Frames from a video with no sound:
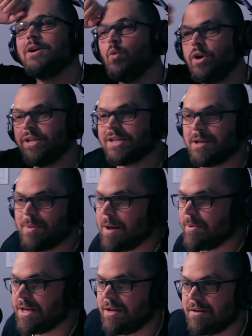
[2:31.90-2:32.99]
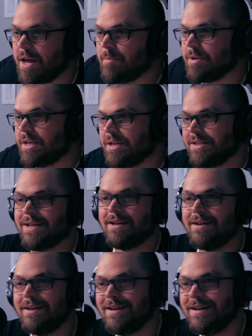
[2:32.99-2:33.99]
Woody's going to be happy to hear that because he's a